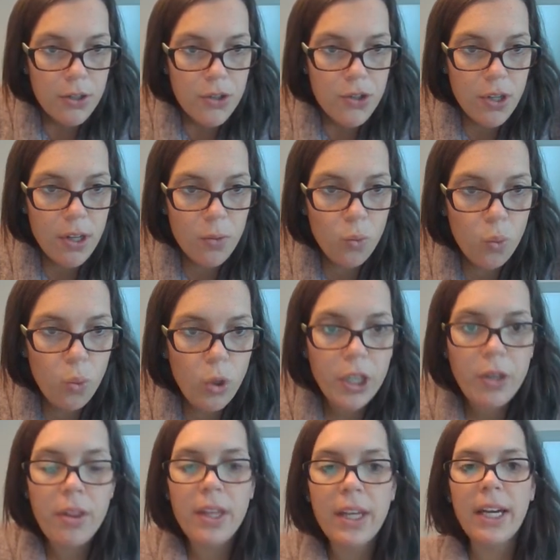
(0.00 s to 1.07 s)
So then what
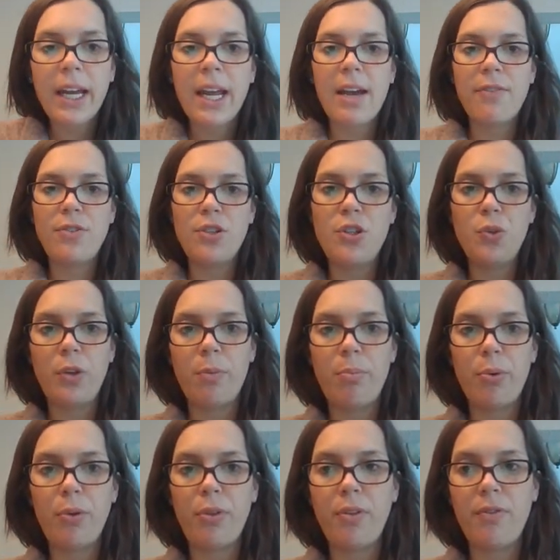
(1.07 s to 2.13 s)
do you think I have to do with
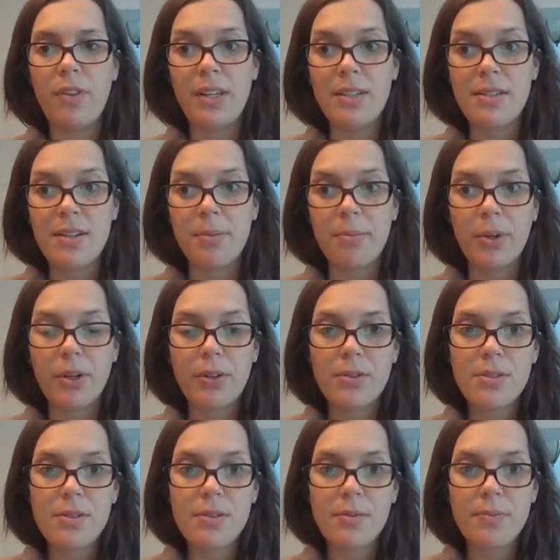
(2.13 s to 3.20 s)
both of these
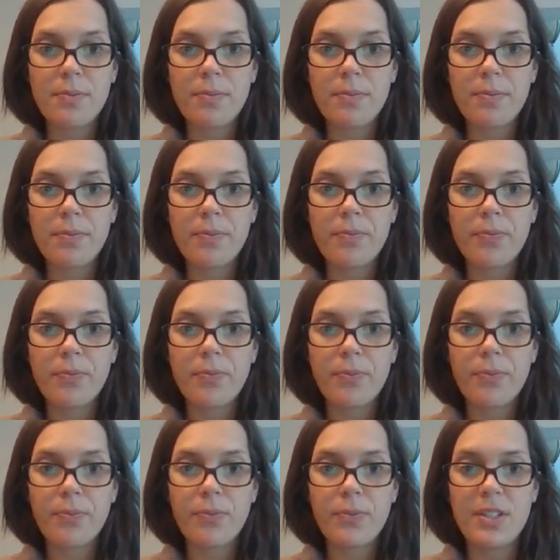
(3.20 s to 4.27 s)
numbers
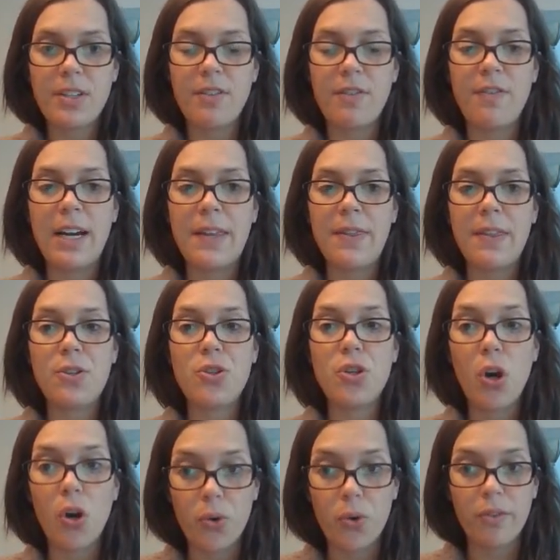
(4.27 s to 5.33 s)
to find the
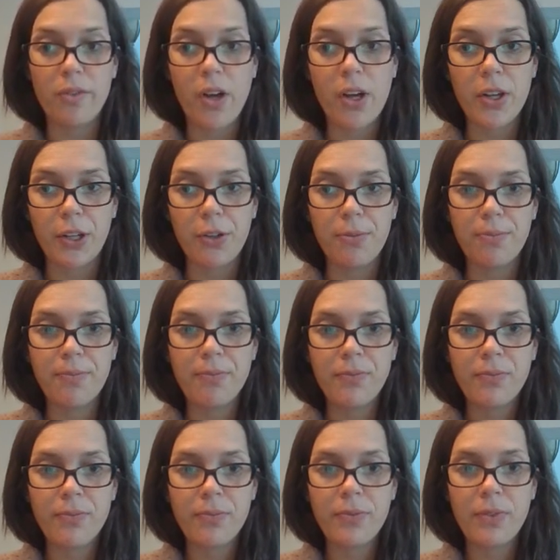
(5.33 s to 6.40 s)
total volume?
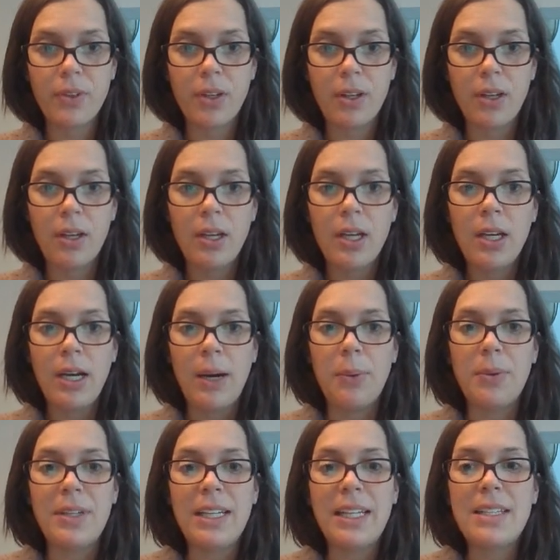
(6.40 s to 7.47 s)
I
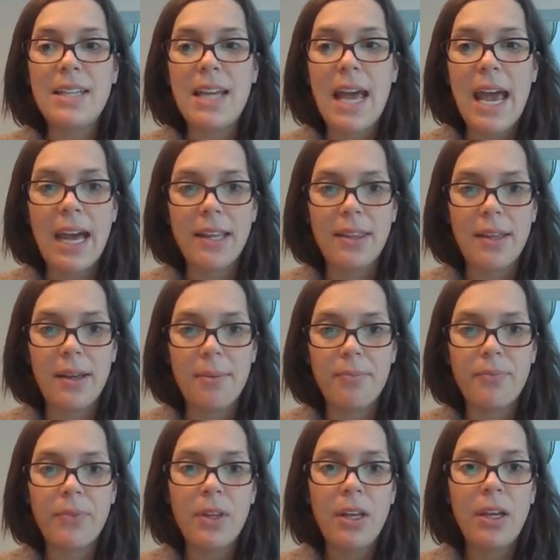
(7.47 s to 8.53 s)
would need to add
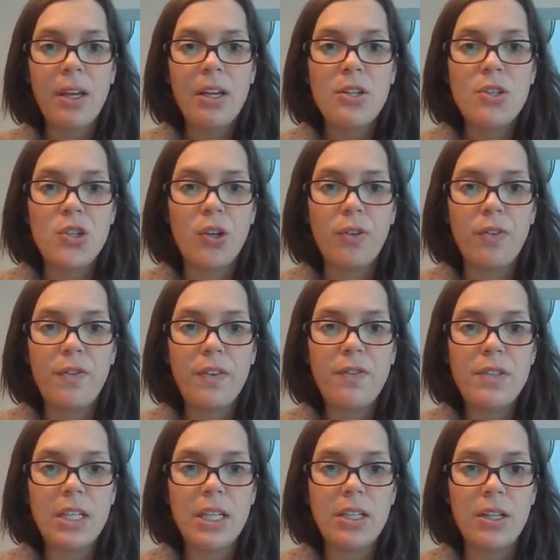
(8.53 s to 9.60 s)
them. So
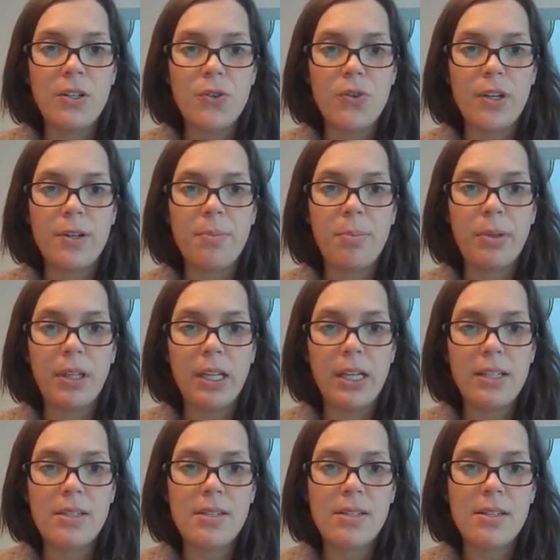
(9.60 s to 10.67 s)
1,500
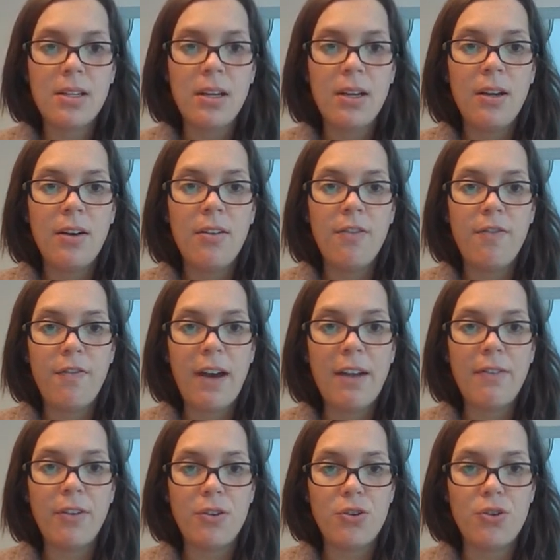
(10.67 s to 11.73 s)
plus
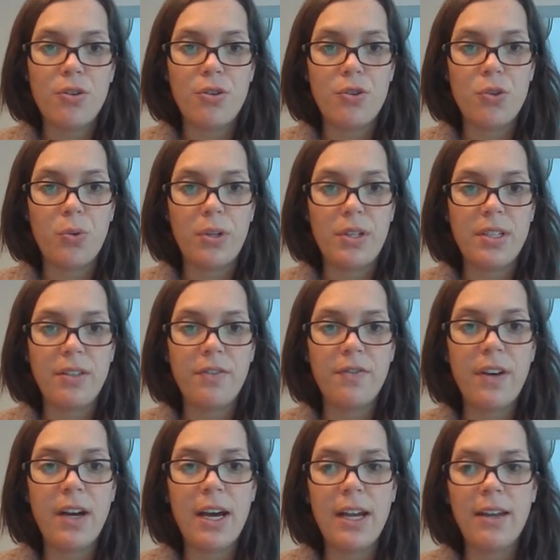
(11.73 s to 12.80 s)

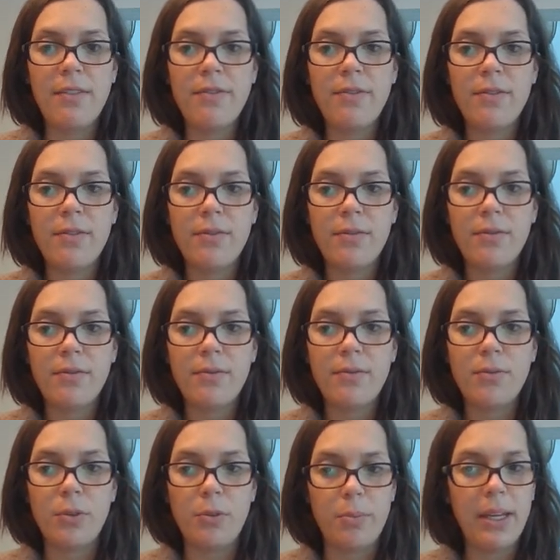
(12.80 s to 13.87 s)
525
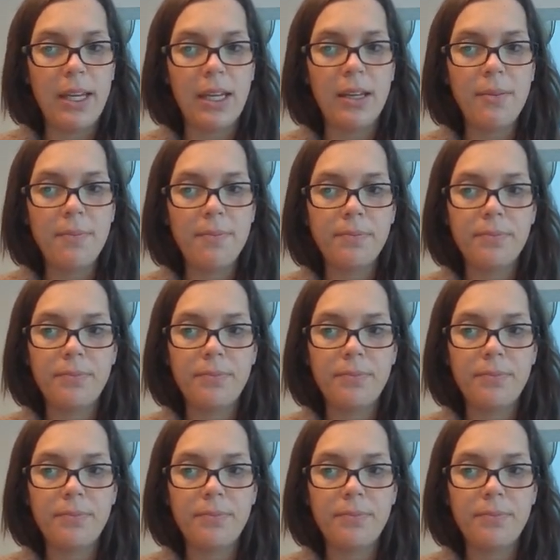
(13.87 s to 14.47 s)
would be